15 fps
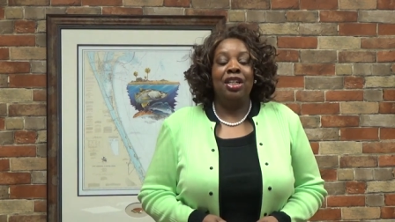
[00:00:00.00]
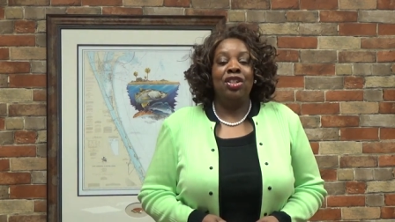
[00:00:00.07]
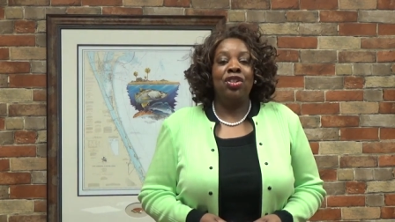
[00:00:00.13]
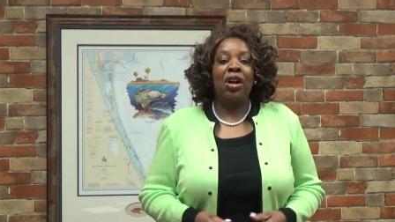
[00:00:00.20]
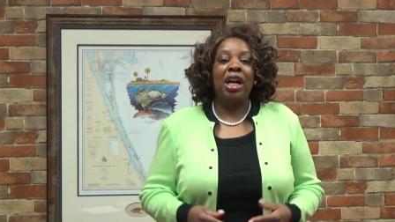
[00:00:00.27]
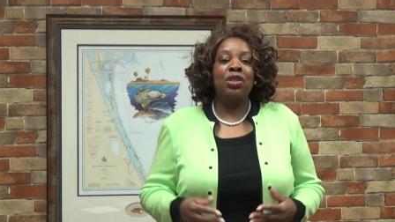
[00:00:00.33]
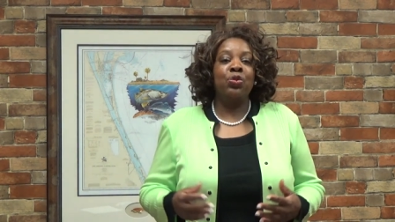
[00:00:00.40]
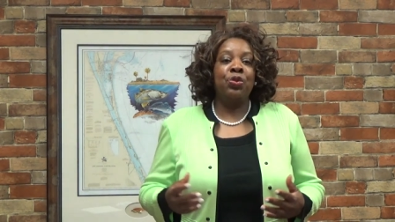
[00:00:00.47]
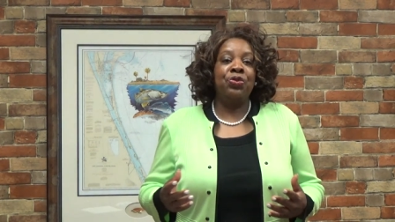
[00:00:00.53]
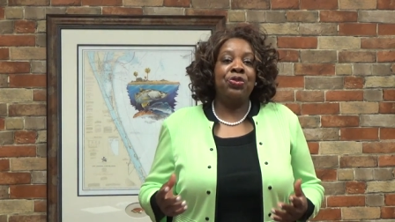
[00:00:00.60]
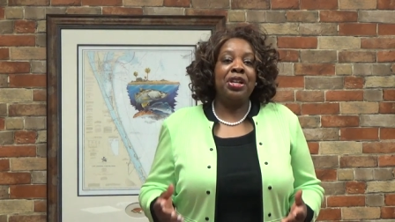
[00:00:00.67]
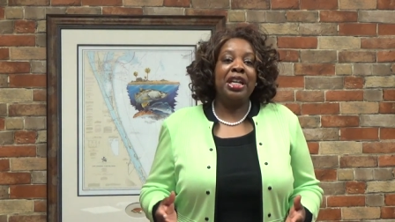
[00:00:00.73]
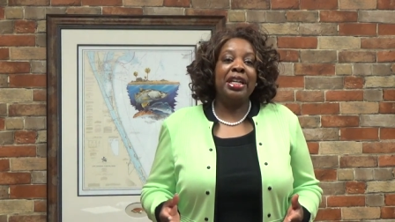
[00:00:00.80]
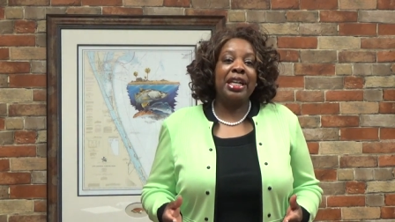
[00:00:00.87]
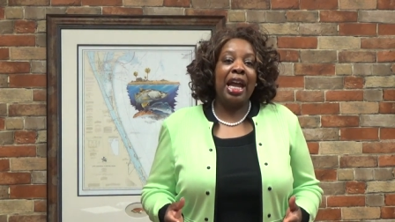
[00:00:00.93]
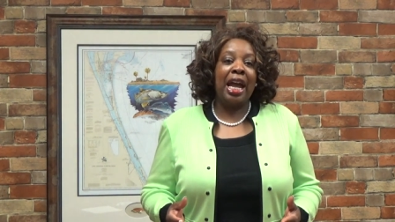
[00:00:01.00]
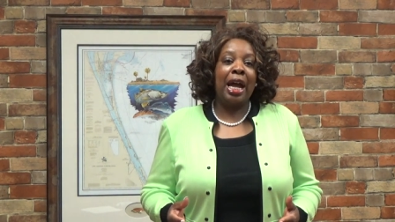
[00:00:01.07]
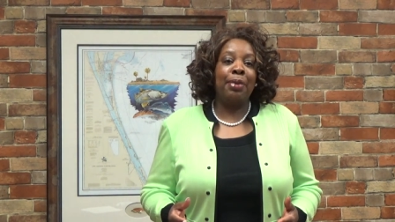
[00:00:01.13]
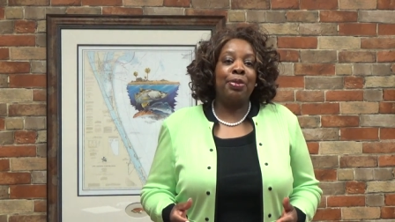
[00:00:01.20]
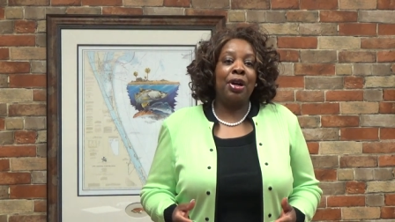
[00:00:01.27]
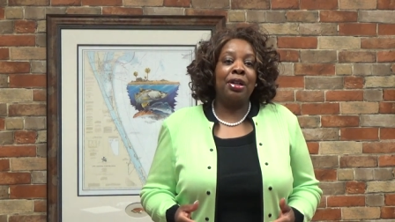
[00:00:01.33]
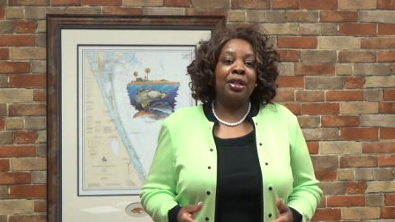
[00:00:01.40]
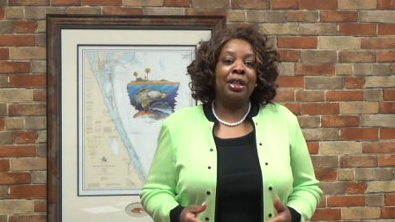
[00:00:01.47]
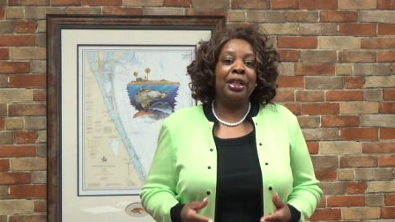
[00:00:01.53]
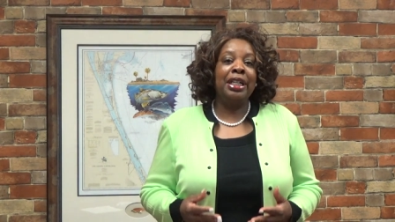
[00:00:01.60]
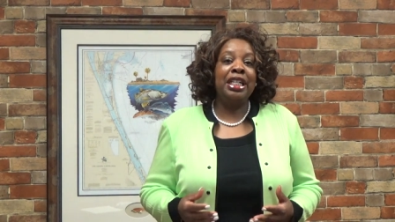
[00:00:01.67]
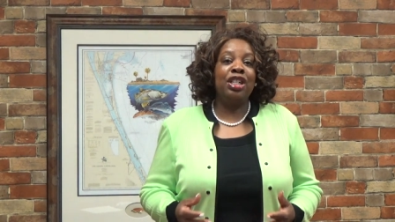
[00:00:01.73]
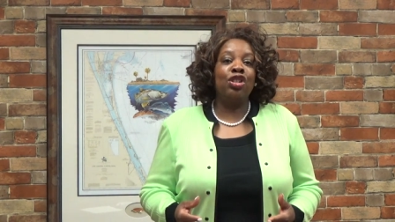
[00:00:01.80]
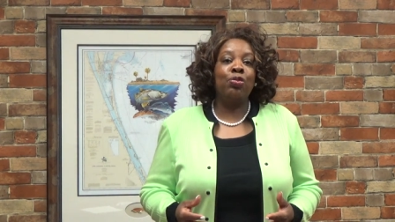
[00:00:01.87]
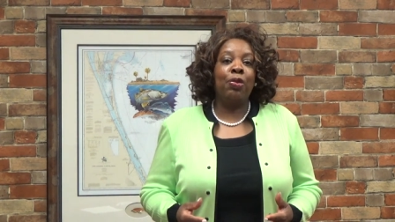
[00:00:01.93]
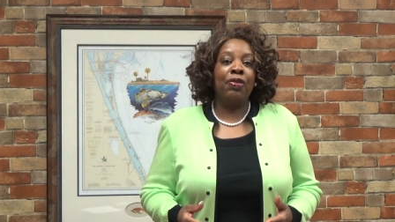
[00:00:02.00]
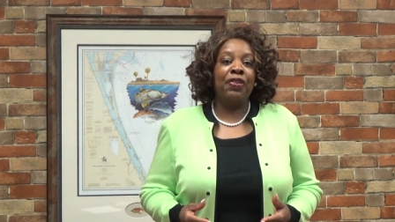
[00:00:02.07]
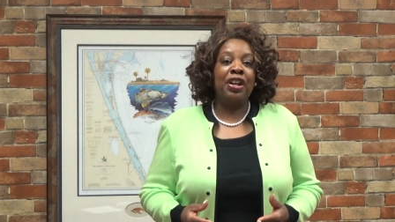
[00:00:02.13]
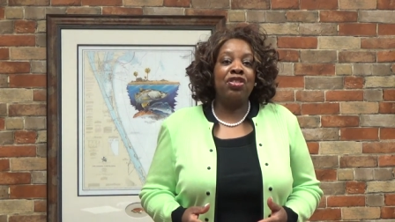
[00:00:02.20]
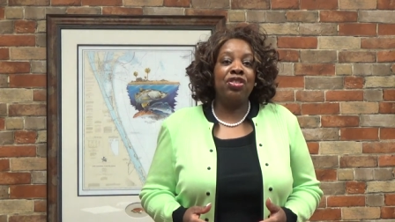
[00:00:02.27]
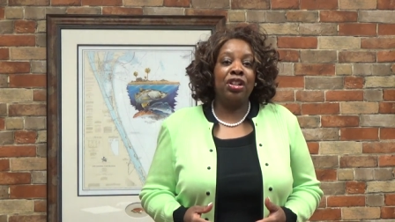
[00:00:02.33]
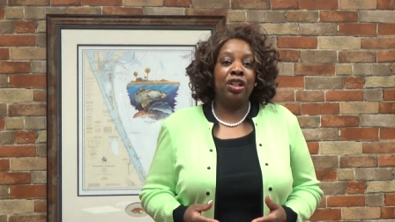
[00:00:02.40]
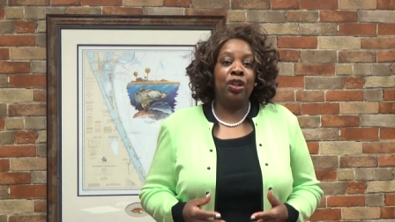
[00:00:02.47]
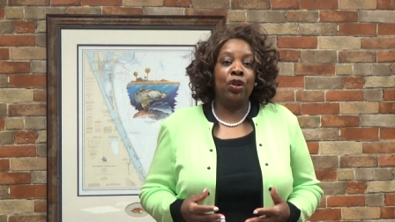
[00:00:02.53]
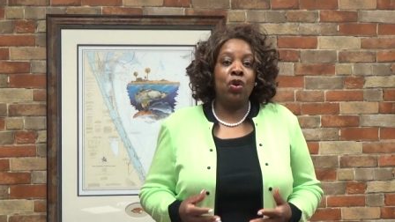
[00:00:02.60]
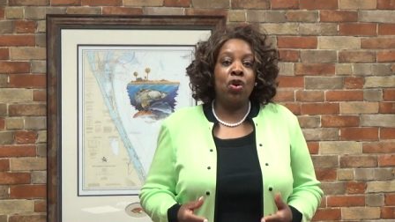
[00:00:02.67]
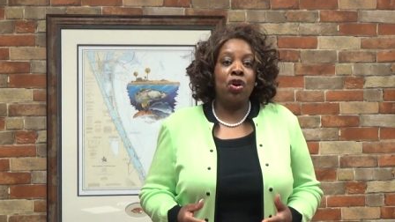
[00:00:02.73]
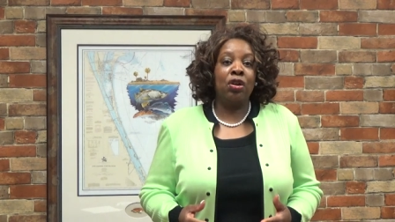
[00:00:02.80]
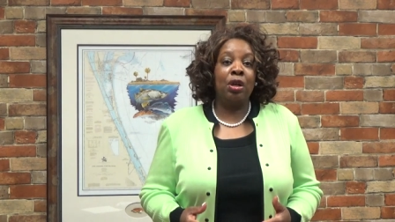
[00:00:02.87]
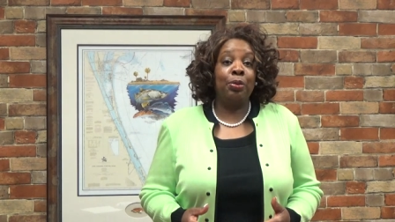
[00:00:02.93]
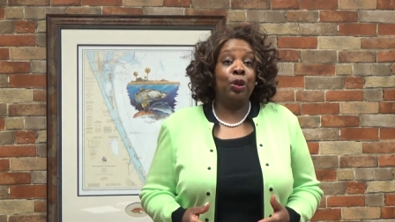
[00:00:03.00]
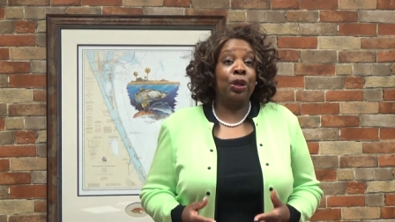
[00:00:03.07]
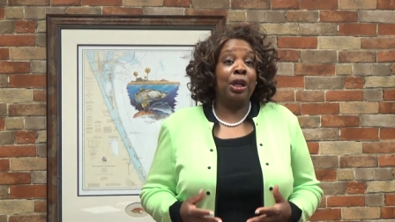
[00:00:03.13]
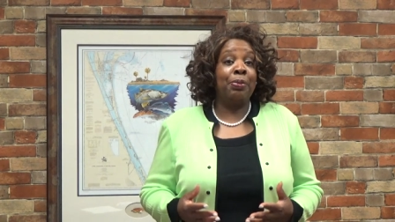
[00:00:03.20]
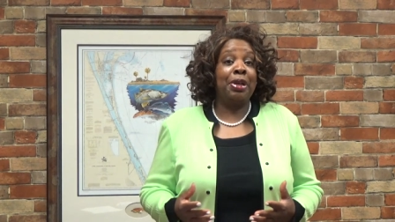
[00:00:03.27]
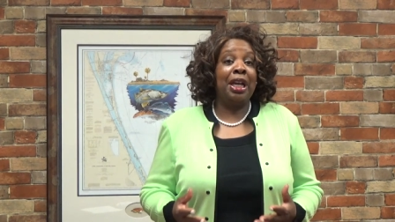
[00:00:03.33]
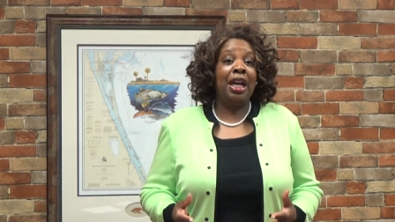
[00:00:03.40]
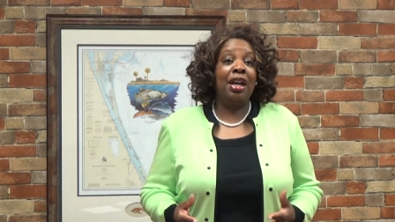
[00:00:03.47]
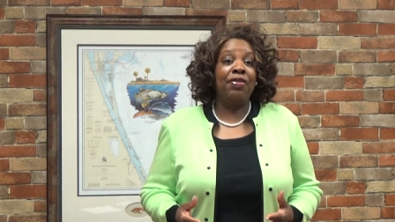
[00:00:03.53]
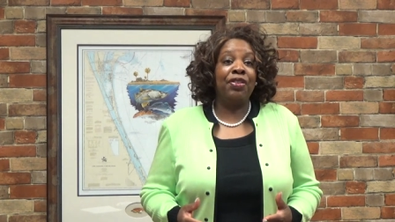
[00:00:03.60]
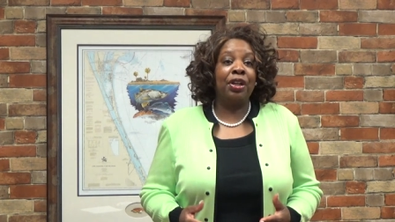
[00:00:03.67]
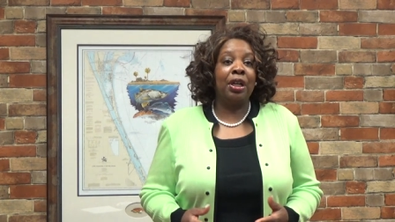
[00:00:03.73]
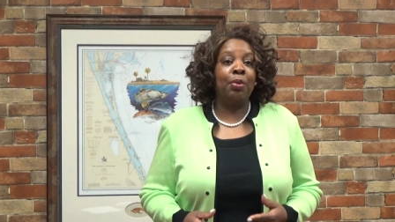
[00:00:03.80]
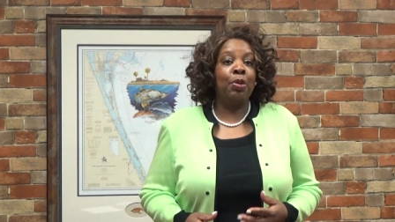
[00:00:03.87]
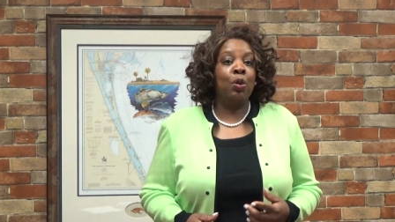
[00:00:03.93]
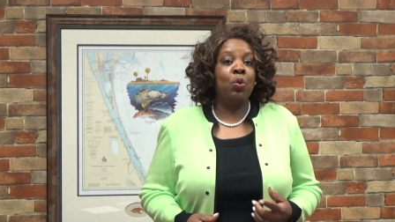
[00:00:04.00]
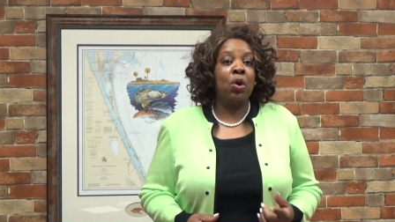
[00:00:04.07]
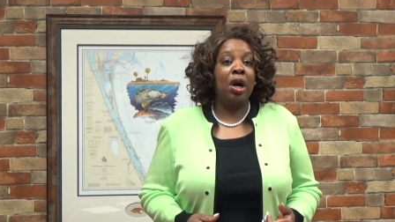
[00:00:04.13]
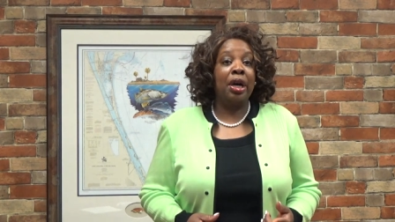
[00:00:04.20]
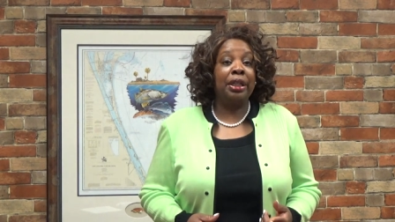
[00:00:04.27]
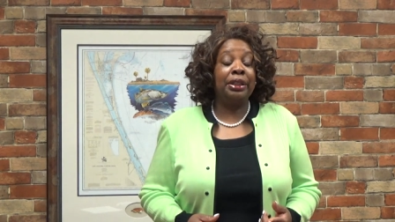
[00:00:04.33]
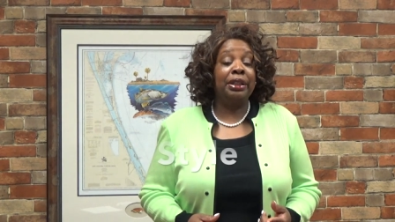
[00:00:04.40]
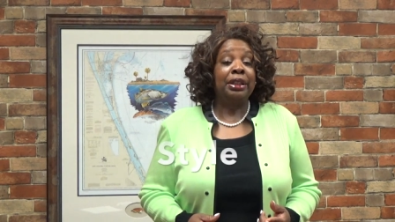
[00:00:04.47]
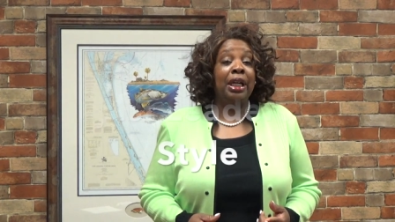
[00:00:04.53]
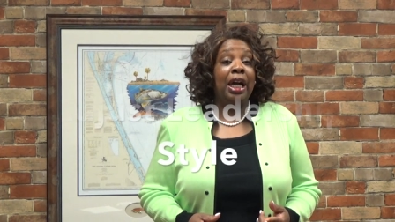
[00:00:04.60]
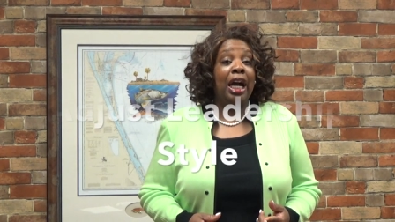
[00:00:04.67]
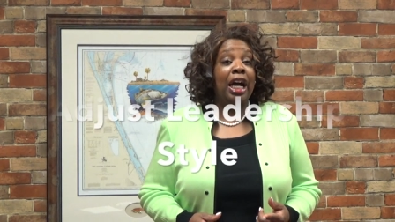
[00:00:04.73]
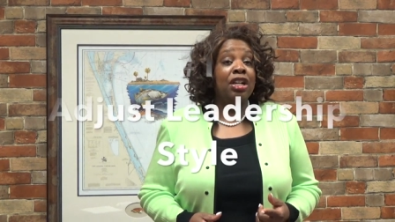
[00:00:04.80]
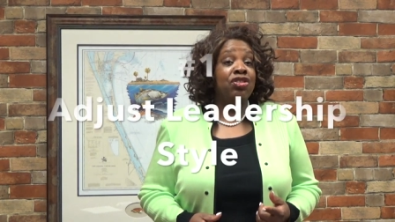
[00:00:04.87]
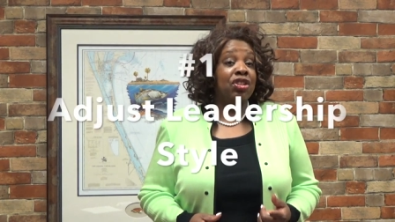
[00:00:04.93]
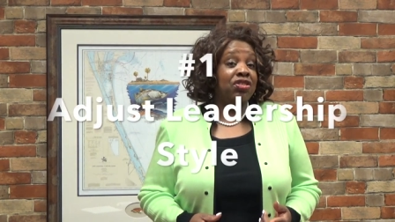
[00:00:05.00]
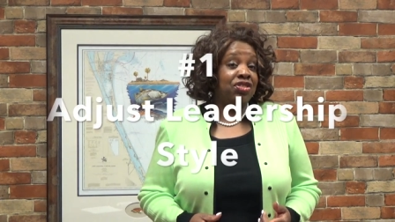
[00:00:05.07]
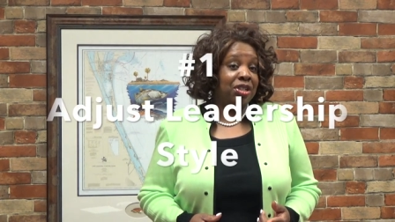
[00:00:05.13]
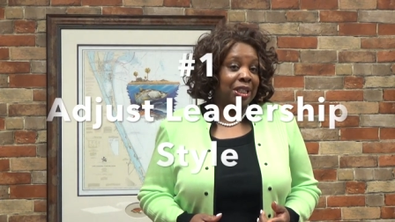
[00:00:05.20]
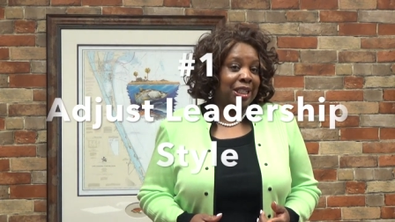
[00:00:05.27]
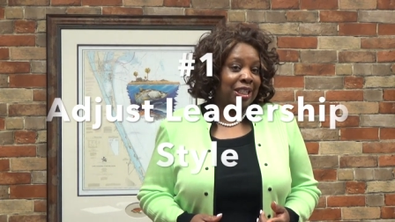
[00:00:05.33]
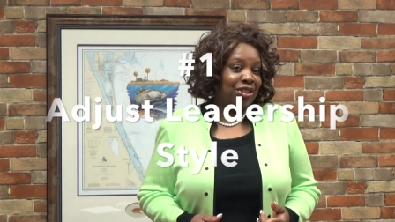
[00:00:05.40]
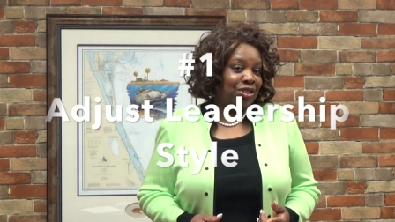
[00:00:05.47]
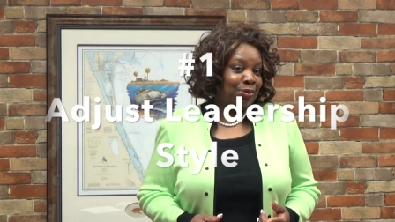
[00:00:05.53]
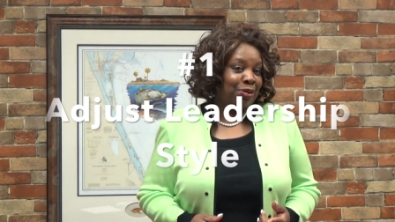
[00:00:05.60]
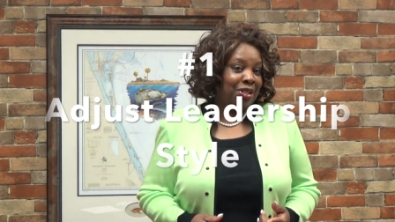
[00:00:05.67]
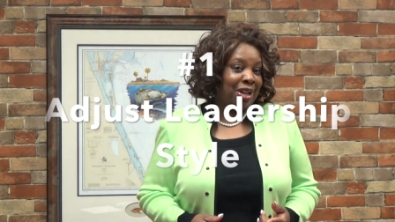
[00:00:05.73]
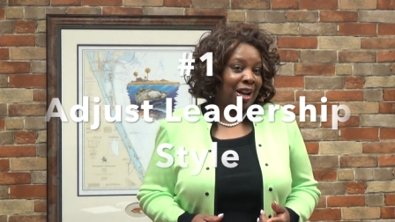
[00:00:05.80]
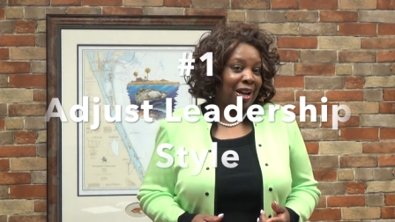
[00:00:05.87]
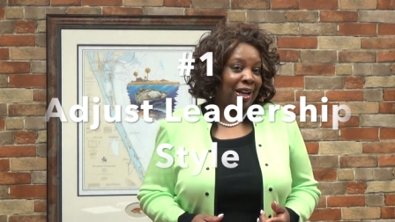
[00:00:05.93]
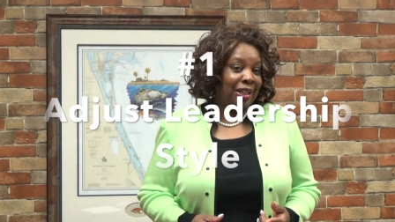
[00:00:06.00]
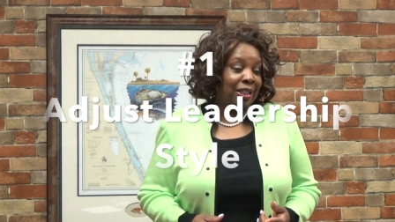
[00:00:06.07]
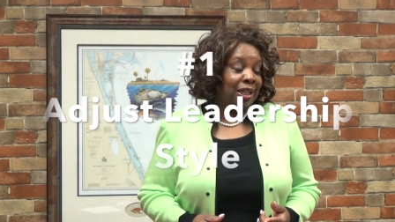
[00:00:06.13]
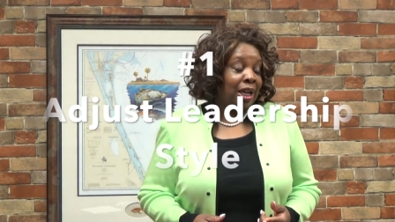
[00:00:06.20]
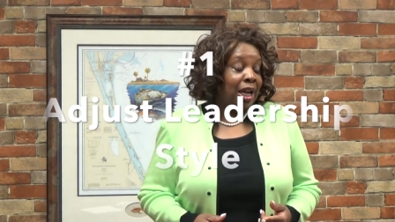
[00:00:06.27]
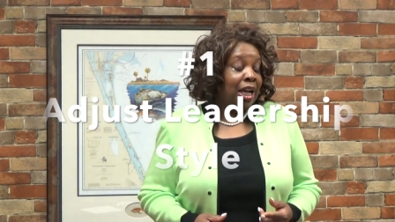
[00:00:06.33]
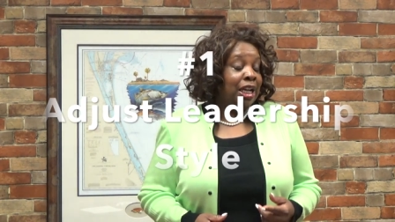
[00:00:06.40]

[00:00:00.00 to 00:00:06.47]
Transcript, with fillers: So as we recap on a leader's professional decorum or their behavior, number one, adjust your leadership style.